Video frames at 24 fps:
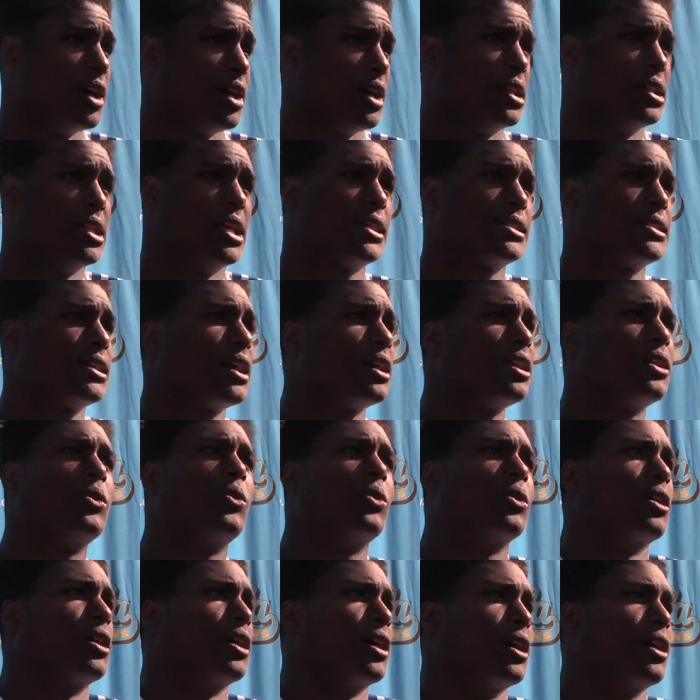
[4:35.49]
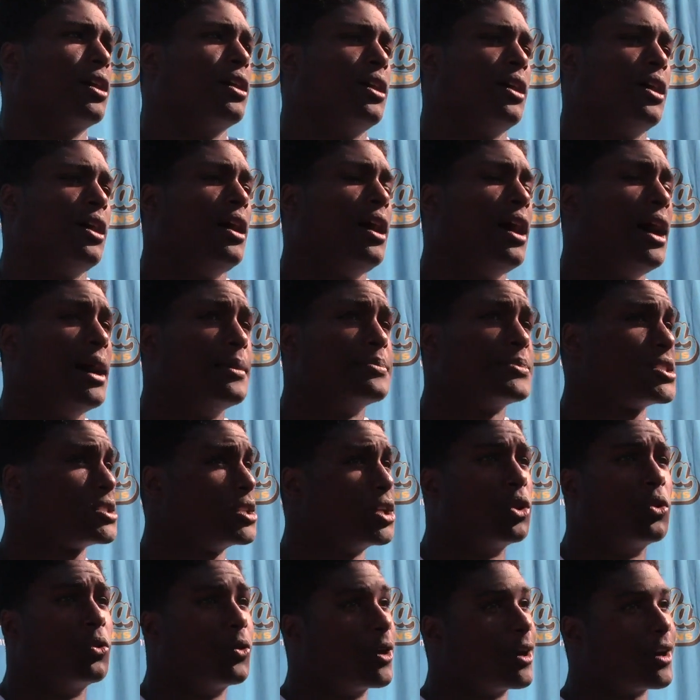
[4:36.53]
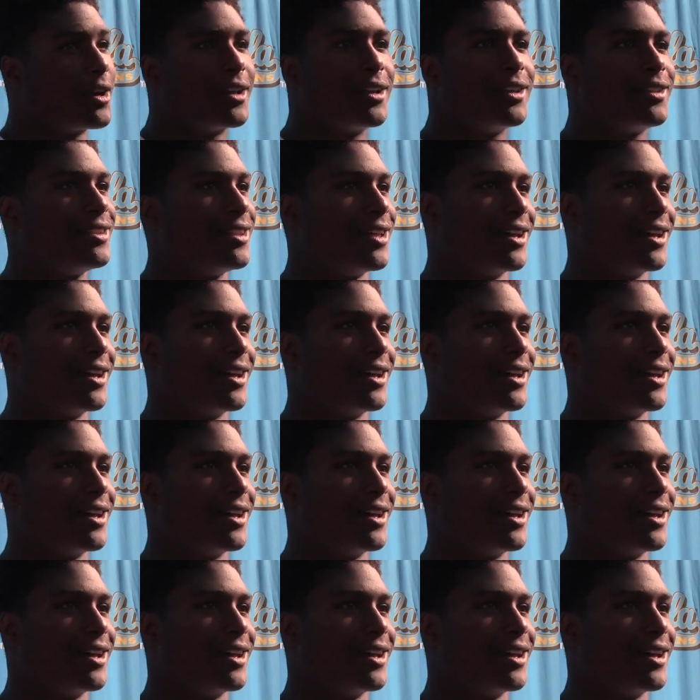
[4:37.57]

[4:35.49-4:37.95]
And that's kind of where I'm still working.